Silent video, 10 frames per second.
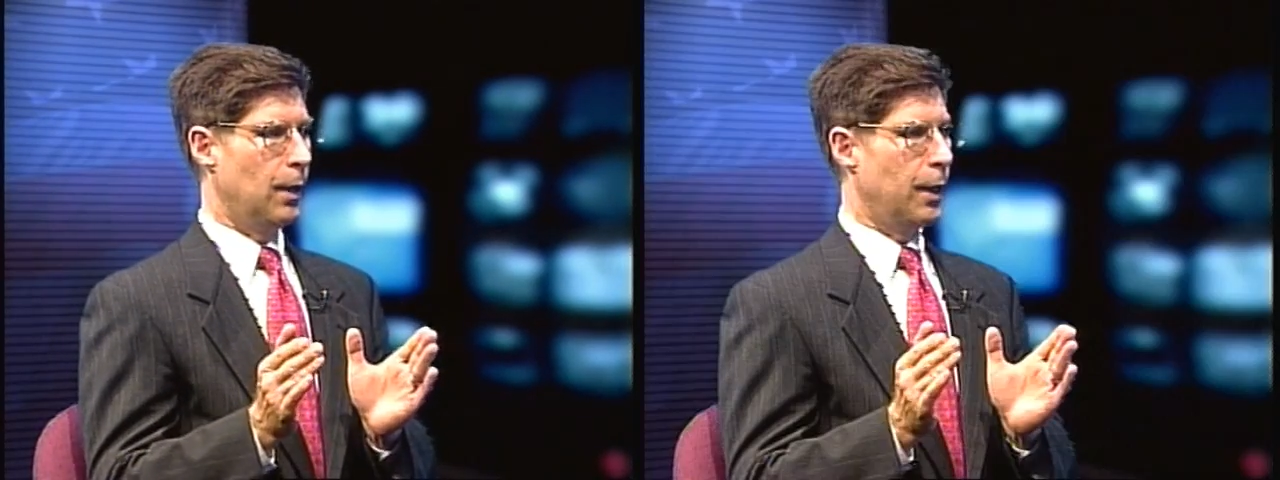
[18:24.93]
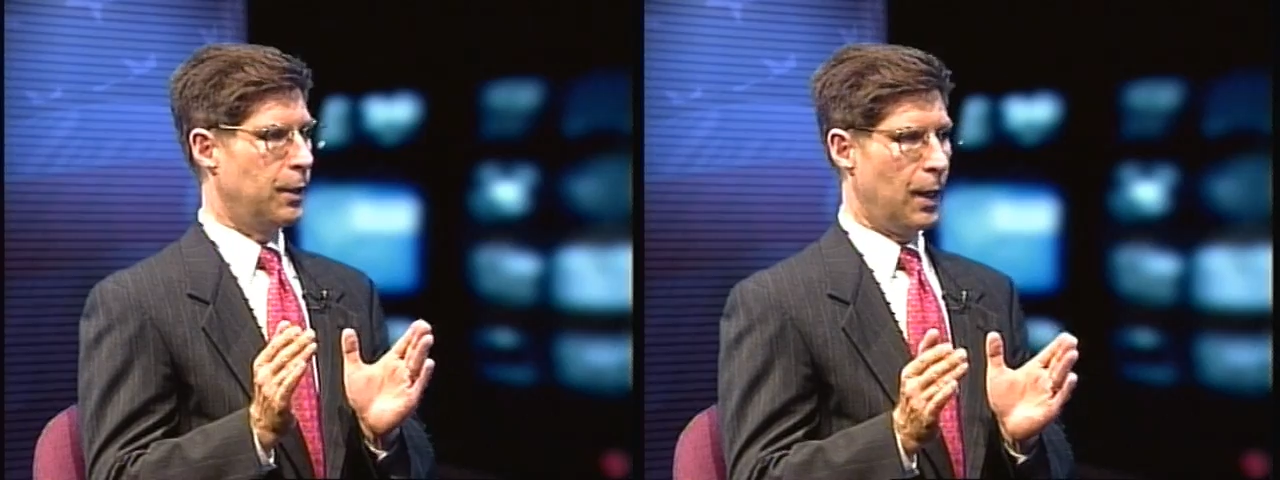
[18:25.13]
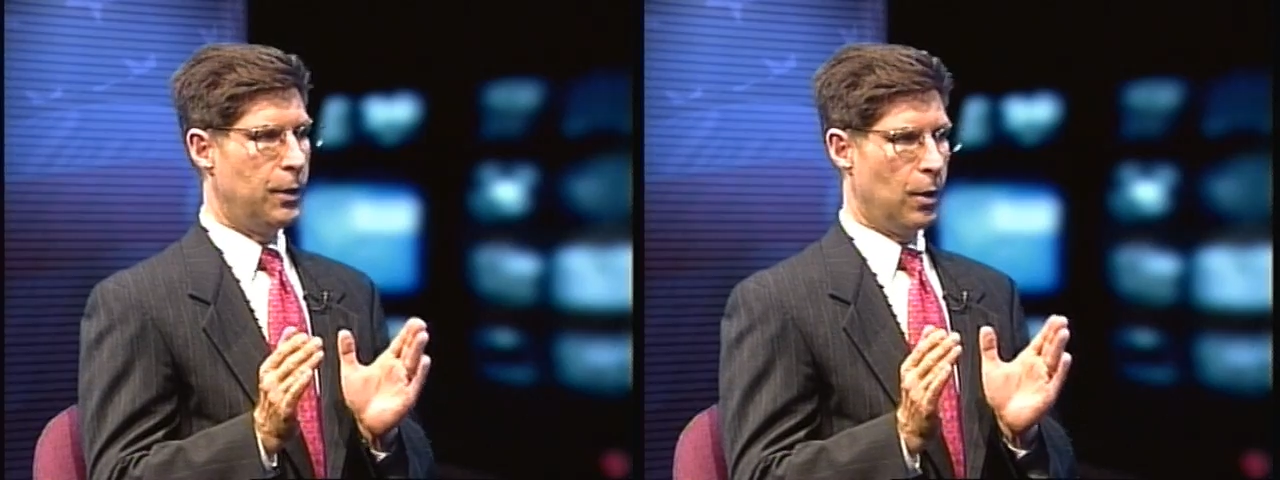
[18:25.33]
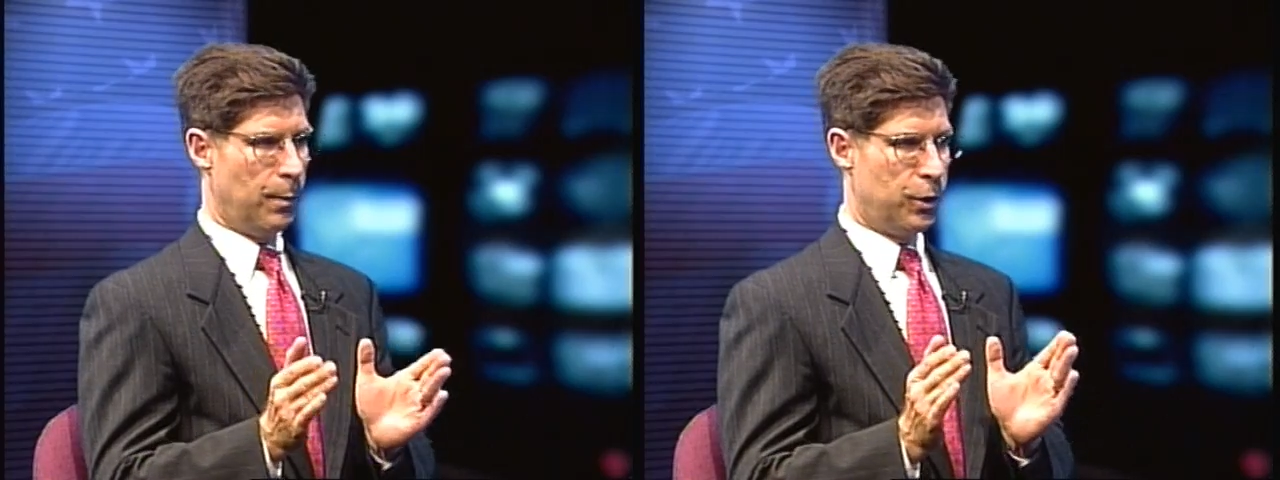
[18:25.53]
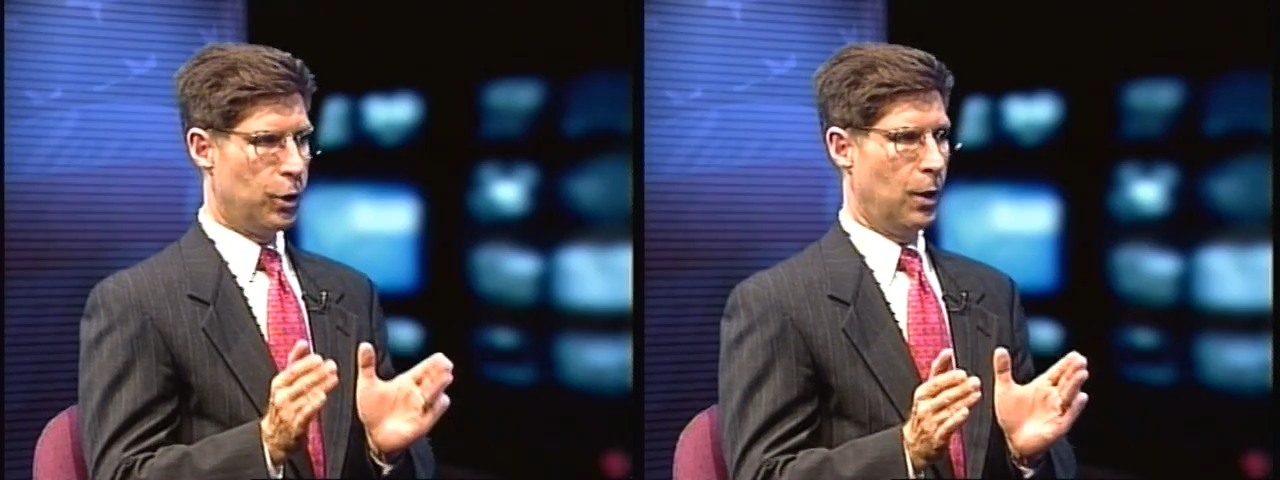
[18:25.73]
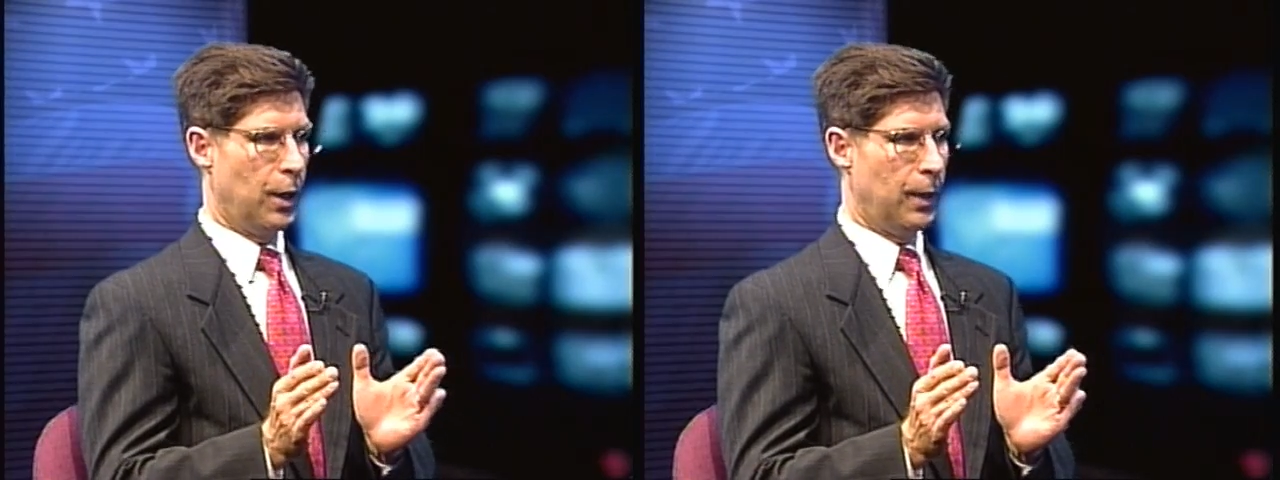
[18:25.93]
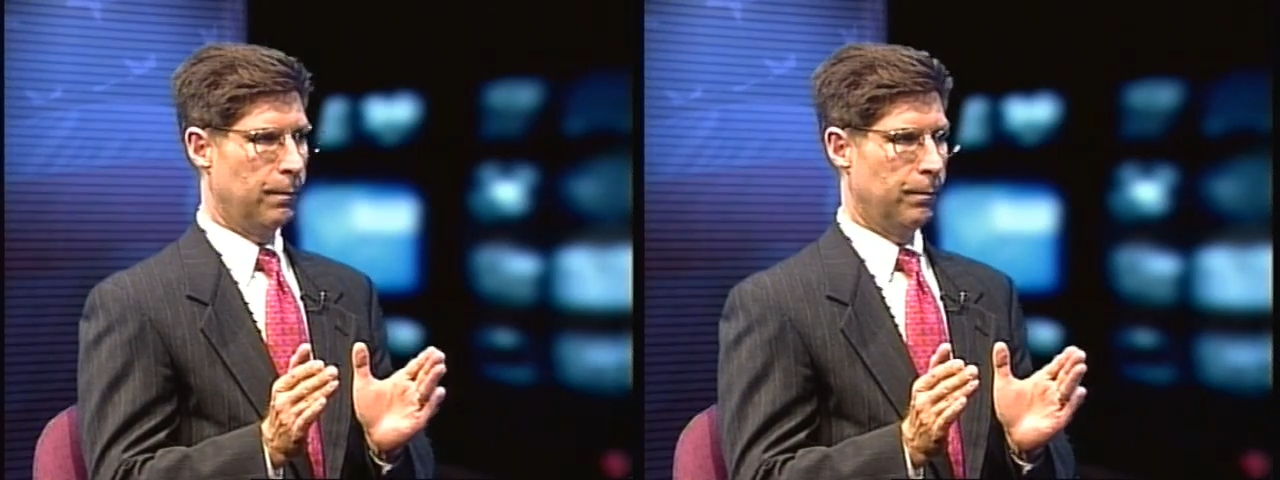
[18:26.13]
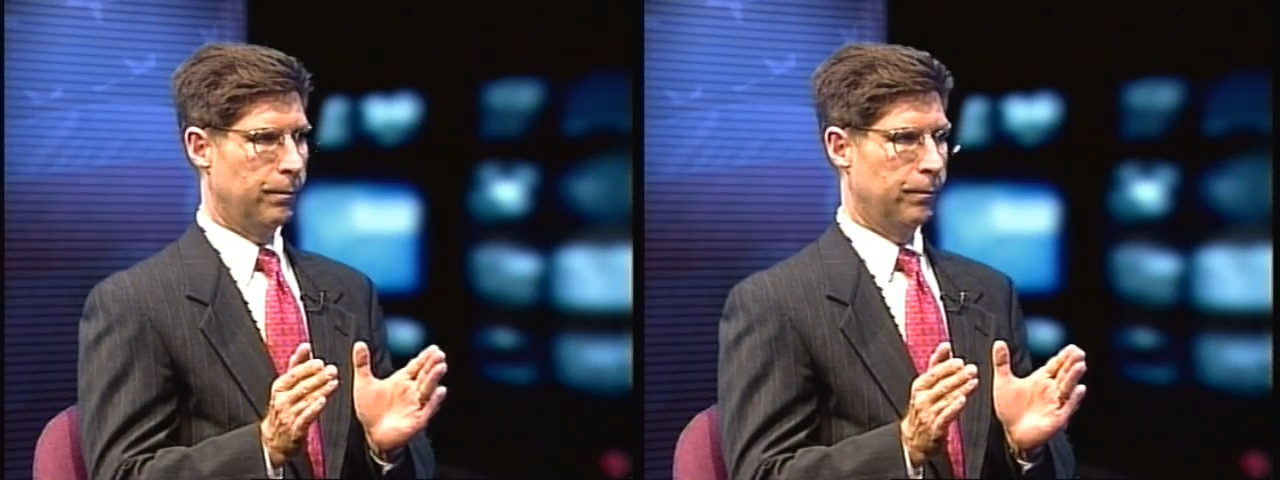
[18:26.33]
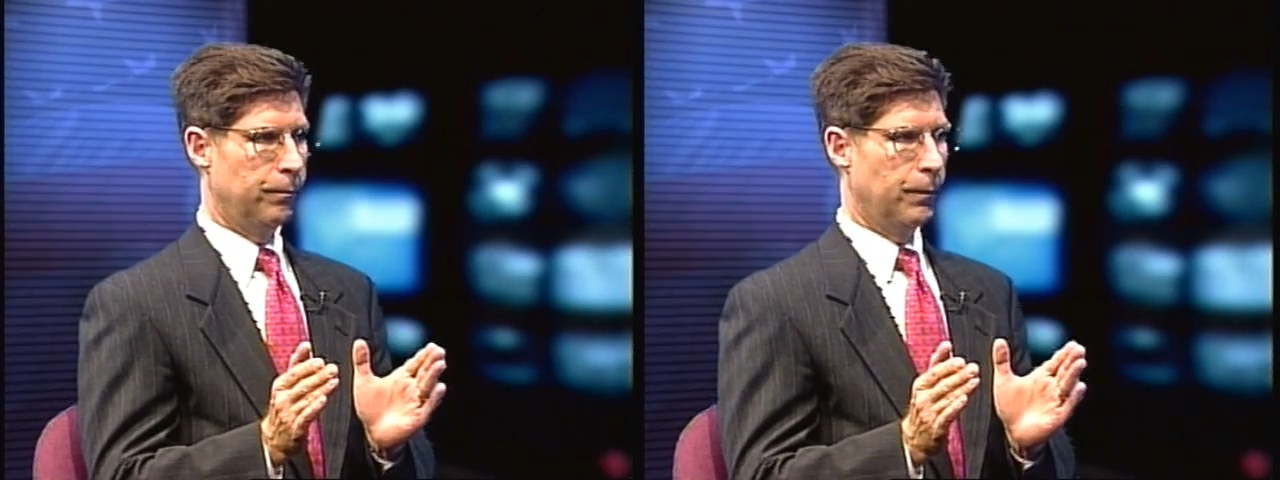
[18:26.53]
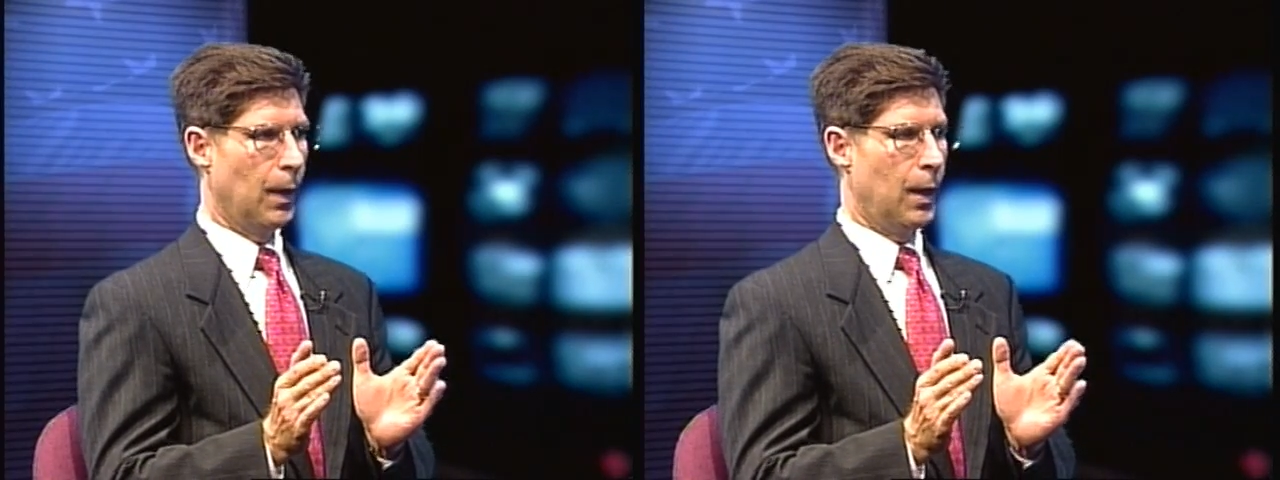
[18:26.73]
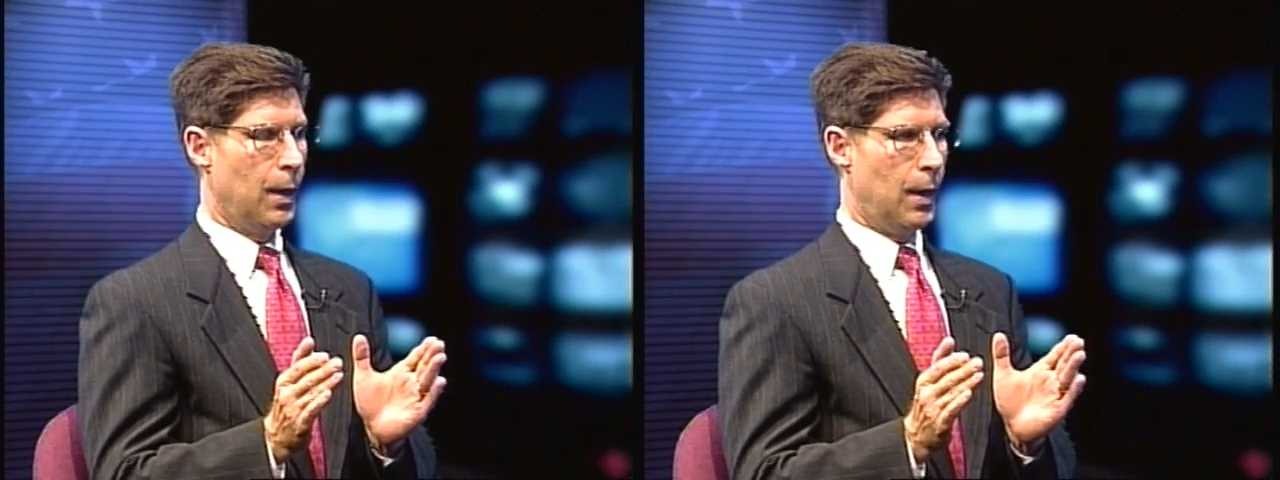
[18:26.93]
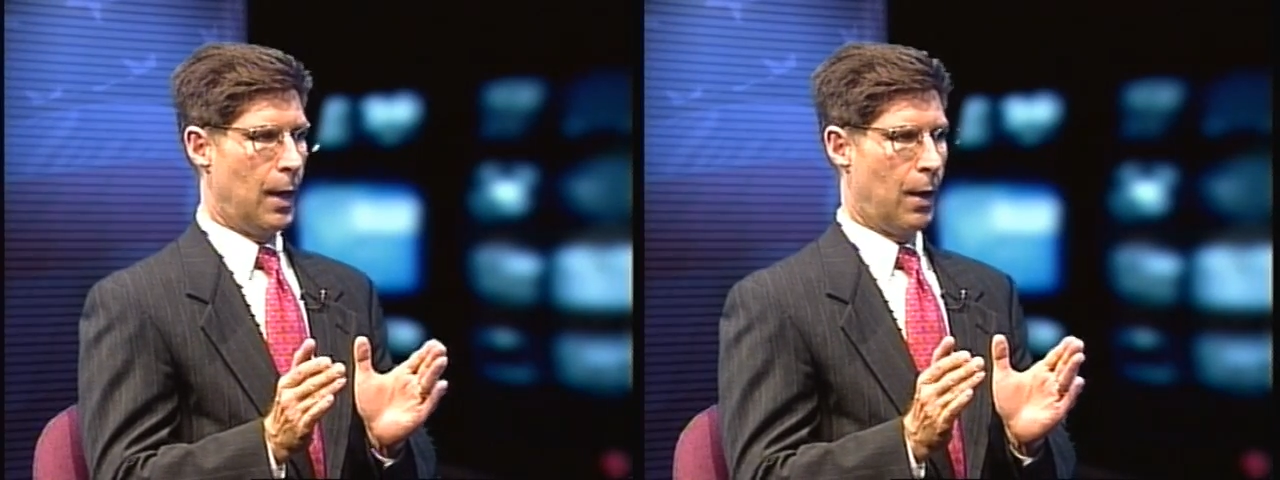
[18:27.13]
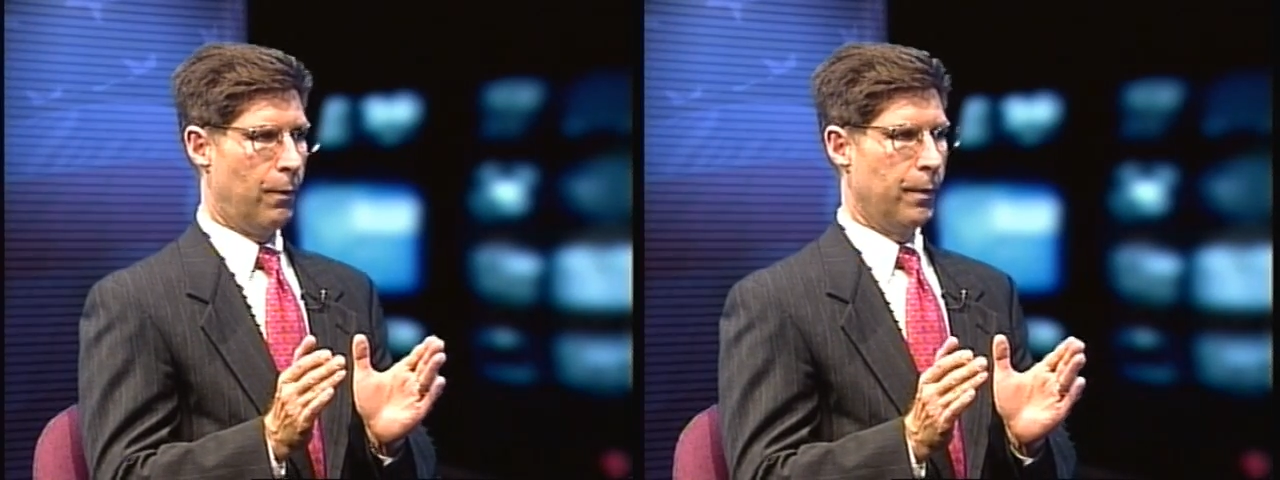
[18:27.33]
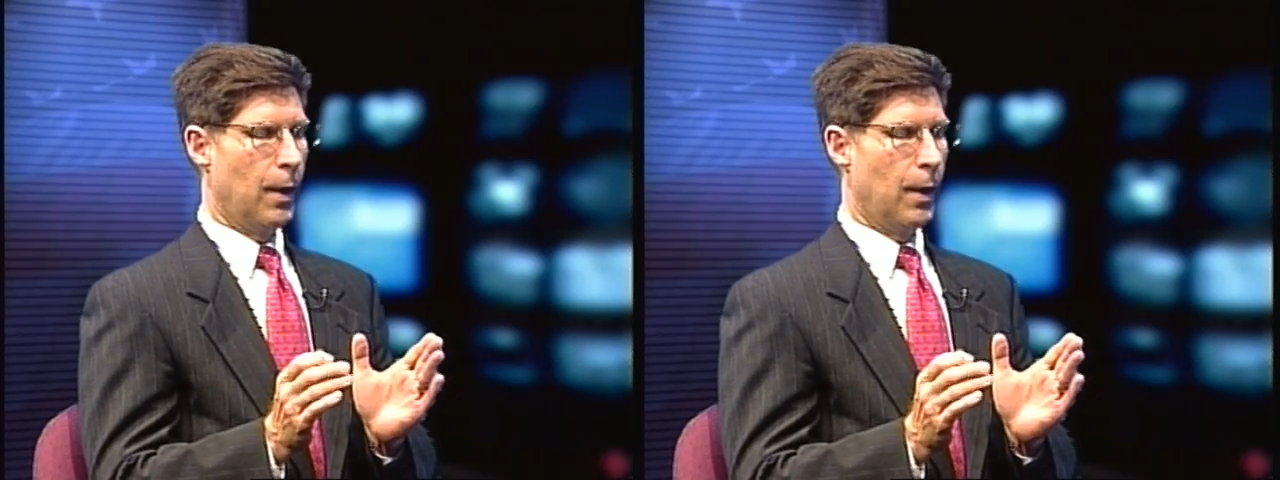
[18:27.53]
a 10-year maturity. Mm. Now,